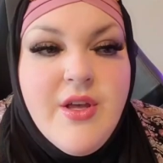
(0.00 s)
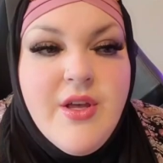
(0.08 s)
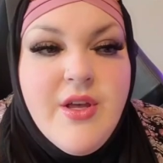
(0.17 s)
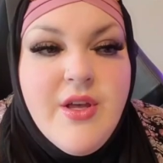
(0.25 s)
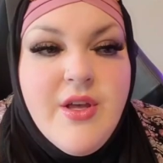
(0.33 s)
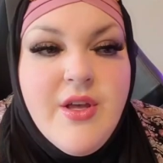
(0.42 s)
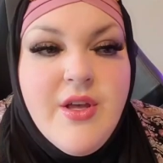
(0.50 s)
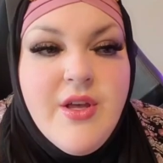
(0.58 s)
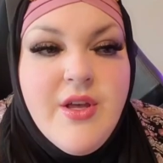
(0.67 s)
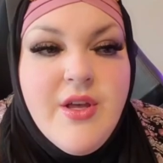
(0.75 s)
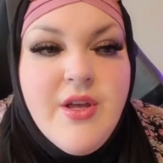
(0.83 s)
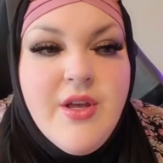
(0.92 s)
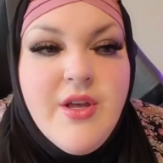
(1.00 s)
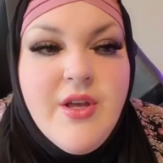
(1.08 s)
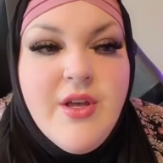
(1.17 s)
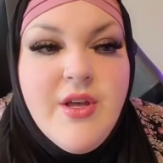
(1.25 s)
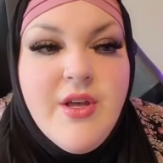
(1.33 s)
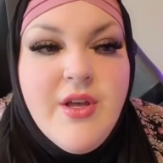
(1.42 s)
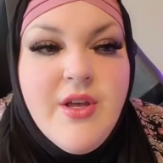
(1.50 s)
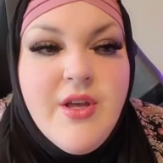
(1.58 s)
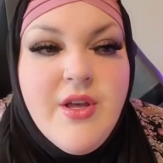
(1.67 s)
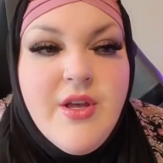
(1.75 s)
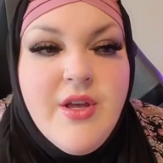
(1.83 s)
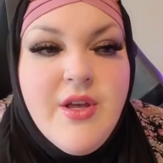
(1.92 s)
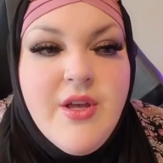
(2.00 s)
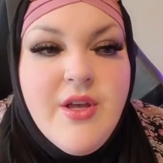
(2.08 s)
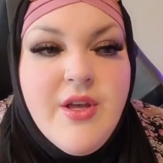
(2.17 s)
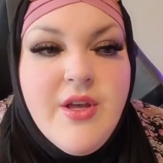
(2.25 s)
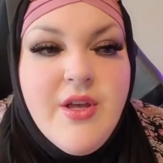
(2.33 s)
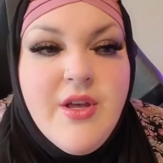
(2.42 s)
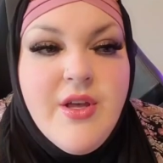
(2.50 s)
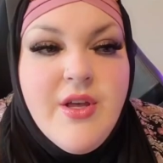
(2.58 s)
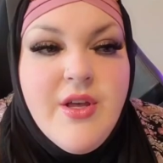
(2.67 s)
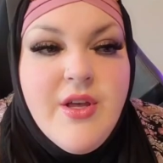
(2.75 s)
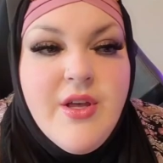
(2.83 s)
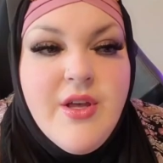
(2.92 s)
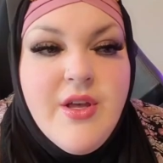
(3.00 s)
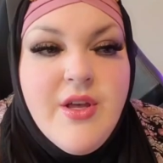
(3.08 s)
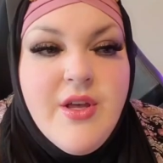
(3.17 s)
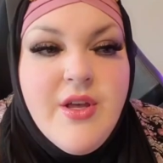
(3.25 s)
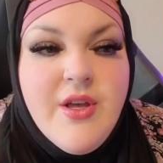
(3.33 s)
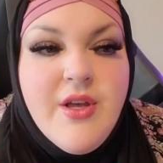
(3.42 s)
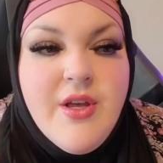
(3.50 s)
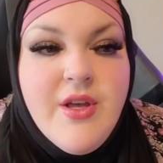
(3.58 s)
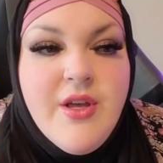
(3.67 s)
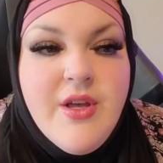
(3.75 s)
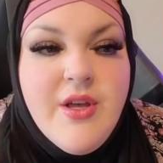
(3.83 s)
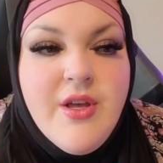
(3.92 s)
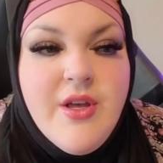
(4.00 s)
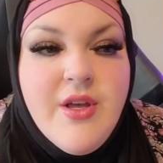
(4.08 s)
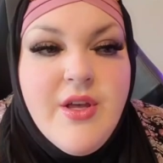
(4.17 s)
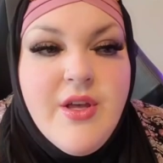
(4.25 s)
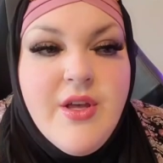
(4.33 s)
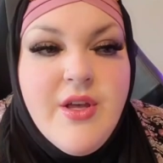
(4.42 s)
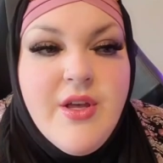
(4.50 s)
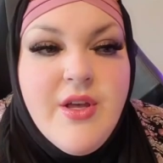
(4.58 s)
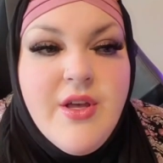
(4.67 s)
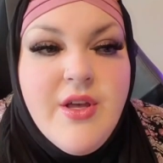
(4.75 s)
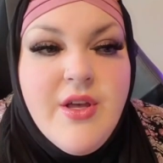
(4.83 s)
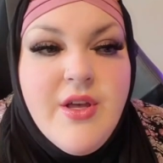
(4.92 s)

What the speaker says: This person isn't speaking.